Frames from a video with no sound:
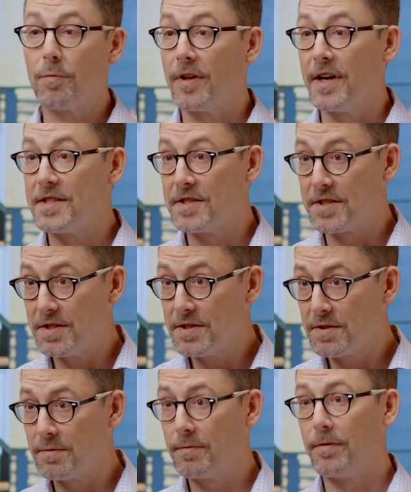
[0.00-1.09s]

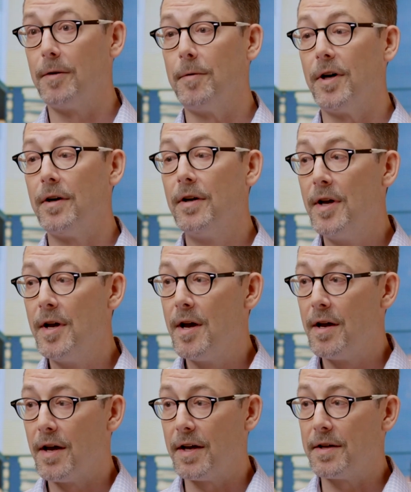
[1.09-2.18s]
licenses from a
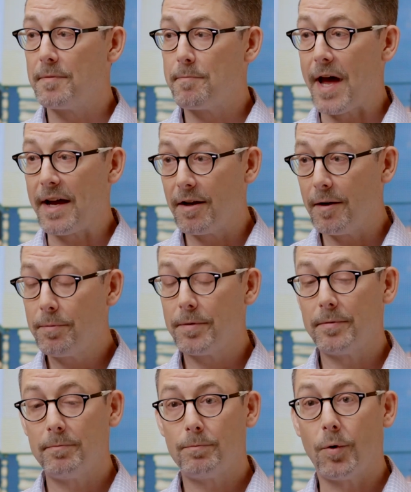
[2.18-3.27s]
backup
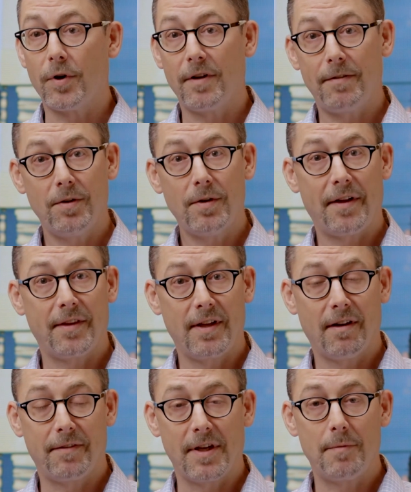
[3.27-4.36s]
point of view
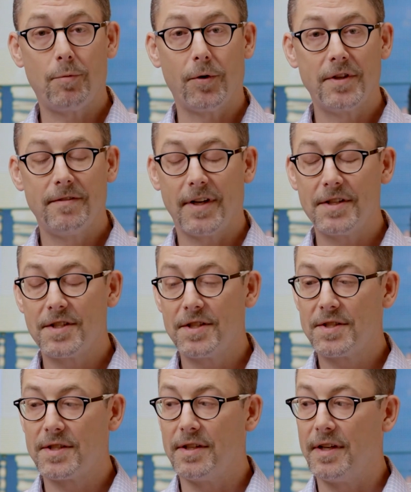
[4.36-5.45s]
of the endpoint
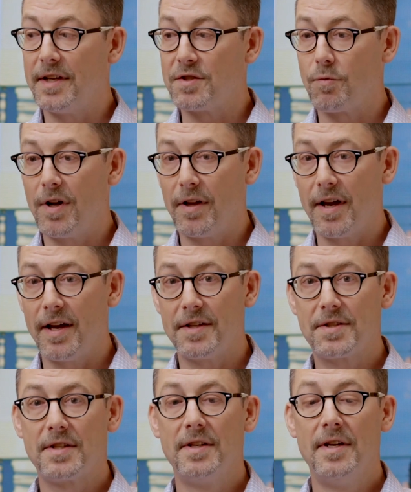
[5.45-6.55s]
devices, as well
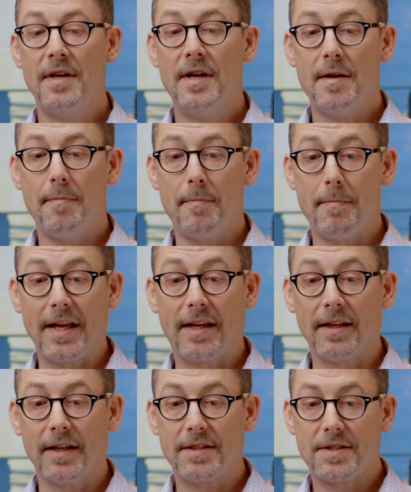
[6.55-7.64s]
as
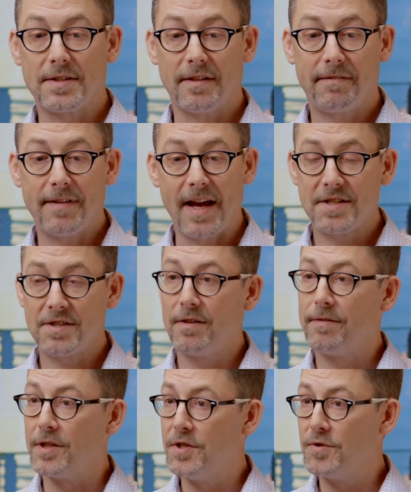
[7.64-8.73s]
making it faster
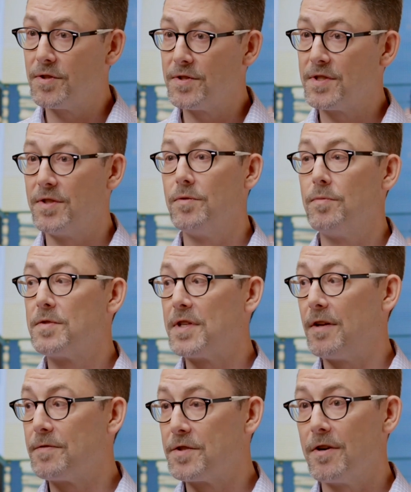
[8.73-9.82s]
for users to
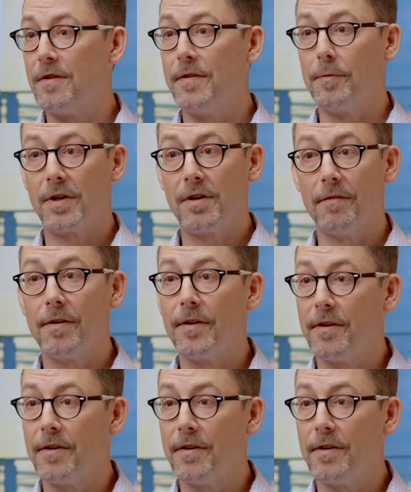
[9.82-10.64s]
self-serve and recover their